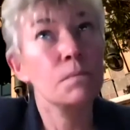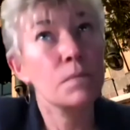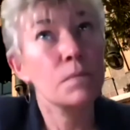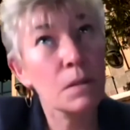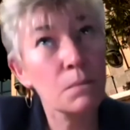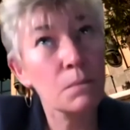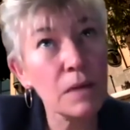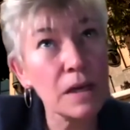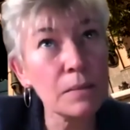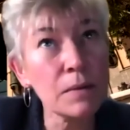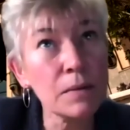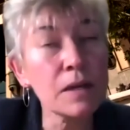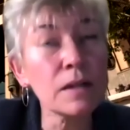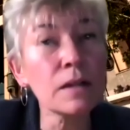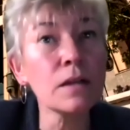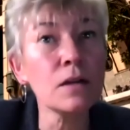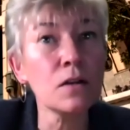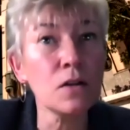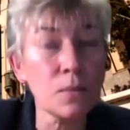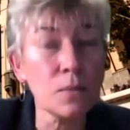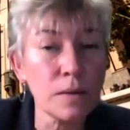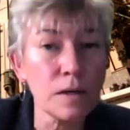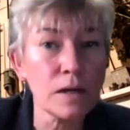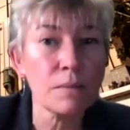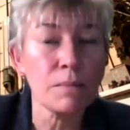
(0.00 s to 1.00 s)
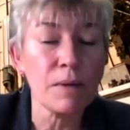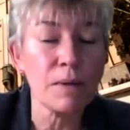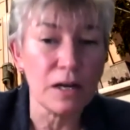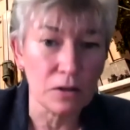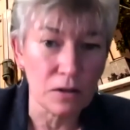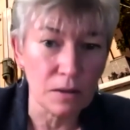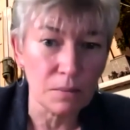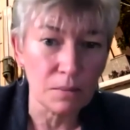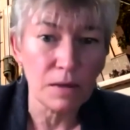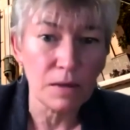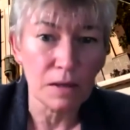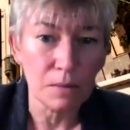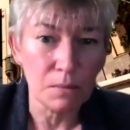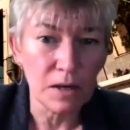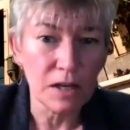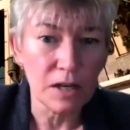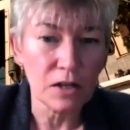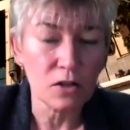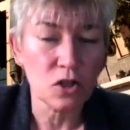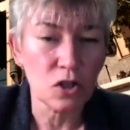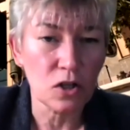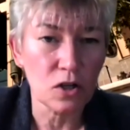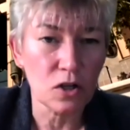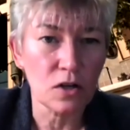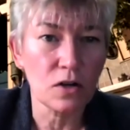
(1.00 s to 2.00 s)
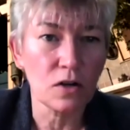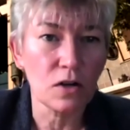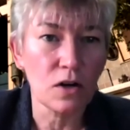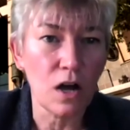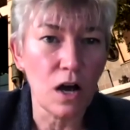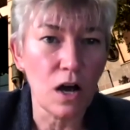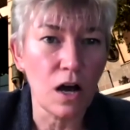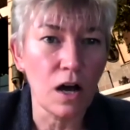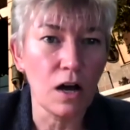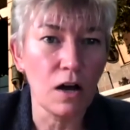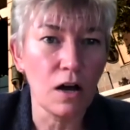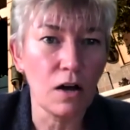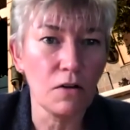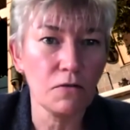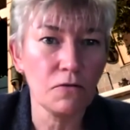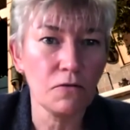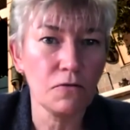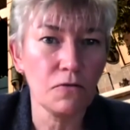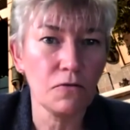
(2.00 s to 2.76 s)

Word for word: maybe a little bit about the big picture of